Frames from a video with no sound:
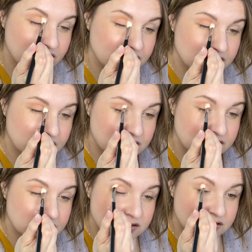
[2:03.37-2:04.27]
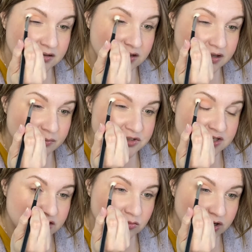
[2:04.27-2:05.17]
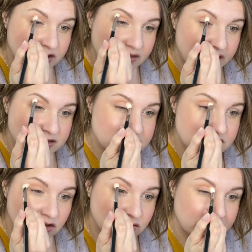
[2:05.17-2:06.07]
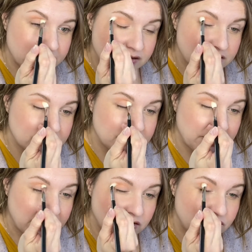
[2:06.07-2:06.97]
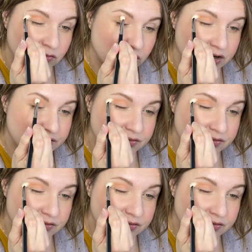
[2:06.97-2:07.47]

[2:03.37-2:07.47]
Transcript: And I'm just going to work that slowly back and forth.